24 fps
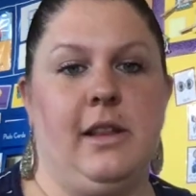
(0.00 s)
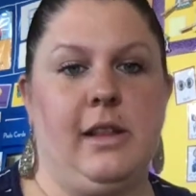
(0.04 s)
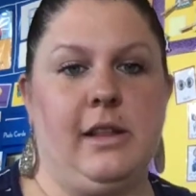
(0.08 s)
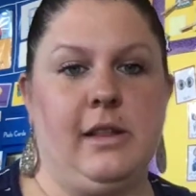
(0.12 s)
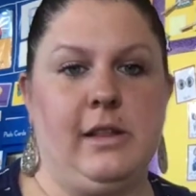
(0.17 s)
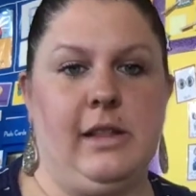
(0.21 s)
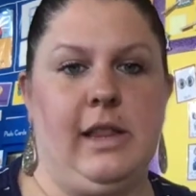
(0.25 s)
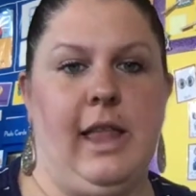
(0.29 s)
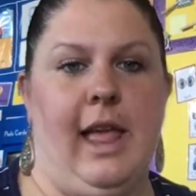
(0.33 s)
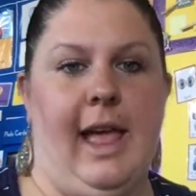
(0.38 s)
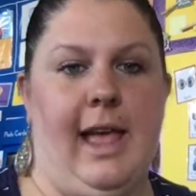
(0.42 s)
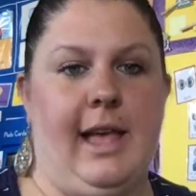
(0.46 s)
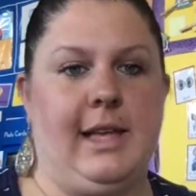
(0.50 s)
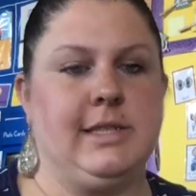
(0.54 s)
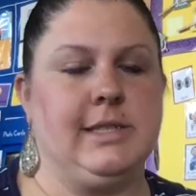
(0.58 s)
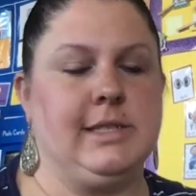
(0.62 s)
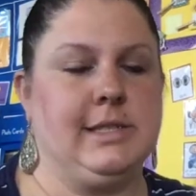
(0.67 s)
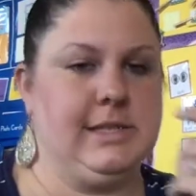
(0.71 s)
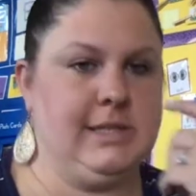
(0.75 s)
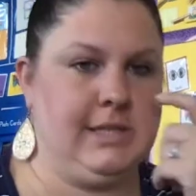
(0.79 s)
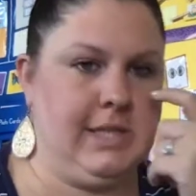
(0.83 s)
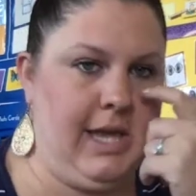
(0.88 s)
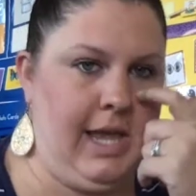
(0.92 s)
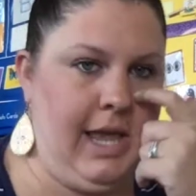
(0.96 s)

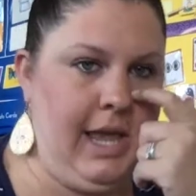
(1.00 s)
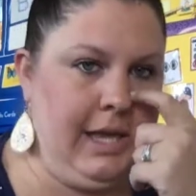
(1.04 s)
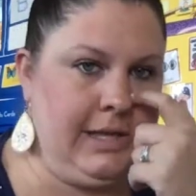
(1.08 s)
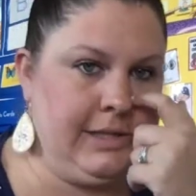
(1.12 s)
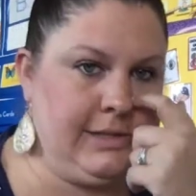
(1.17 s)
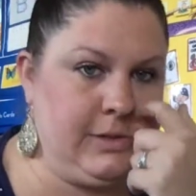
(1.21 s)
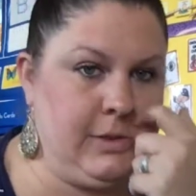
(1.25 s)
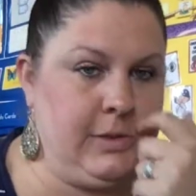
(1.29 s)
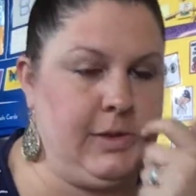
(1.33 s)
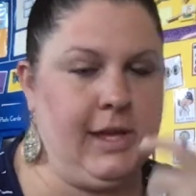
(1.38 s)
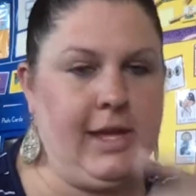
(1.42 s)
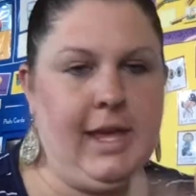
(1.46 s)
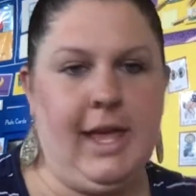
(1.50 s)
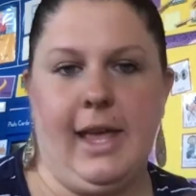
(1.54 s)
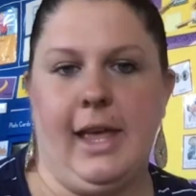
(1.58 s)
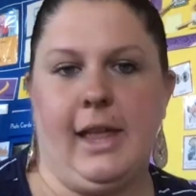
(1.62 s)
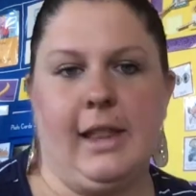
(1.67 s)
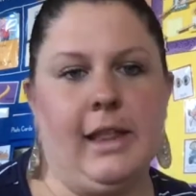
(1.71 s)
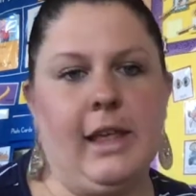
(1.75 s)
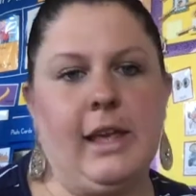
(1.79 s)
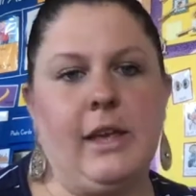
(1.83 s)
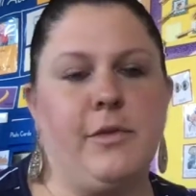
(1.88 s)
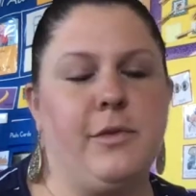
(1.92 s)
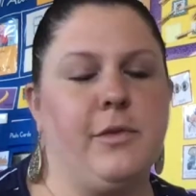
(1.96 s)
glass so they can't
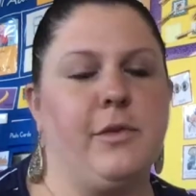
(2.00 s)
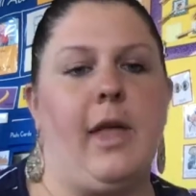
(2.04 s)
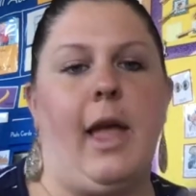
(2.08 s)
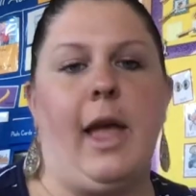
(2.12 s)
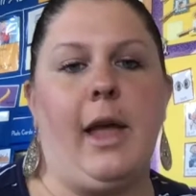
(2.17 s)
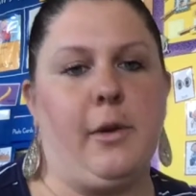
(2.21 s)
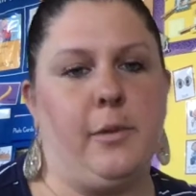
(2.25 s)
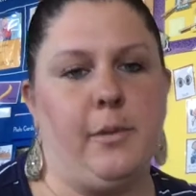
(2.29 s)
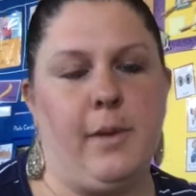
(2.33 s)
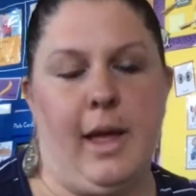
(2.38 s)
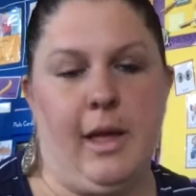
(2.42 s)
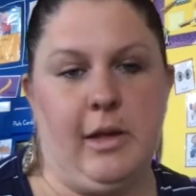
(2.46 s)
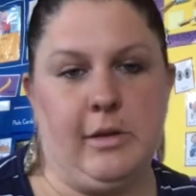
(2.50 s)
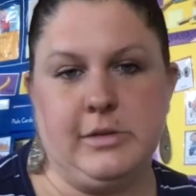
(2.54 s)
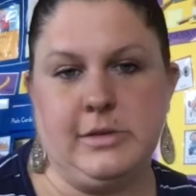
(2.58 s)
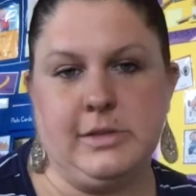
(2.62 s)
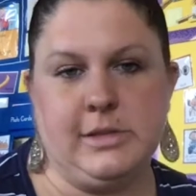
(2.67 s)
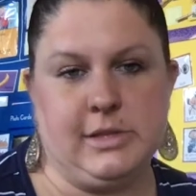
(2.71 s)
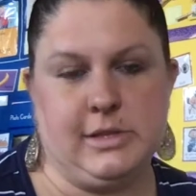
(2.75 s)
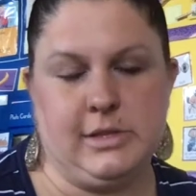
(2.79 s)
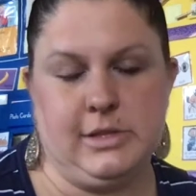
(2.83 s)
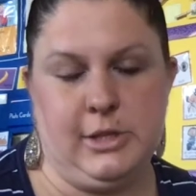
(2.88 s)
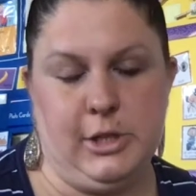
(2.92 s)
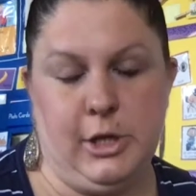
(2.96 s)
like fly around
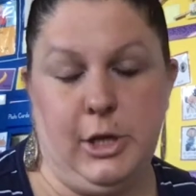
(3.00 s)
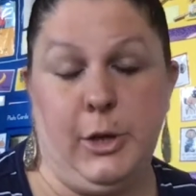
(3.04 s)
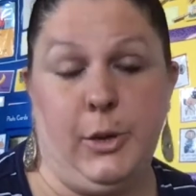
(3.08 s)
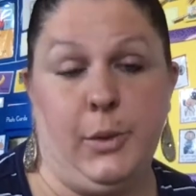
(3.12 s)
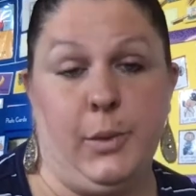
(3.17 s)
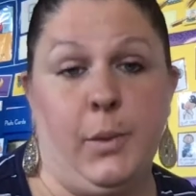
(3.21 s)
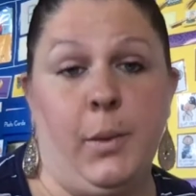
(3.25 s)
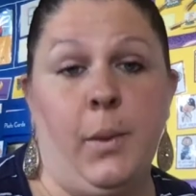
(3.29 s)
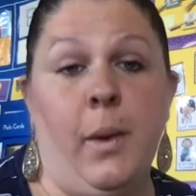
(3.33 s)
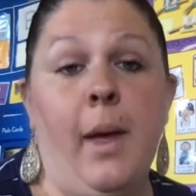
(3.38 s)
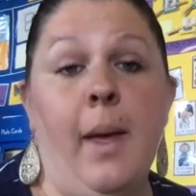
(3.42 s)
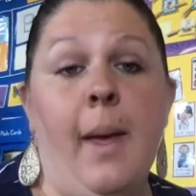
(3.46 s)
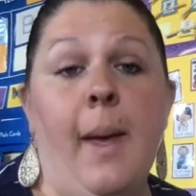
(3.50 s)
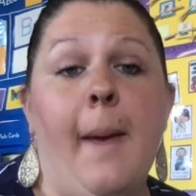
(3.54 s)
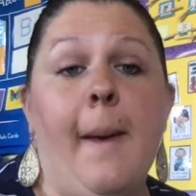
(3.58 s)
you.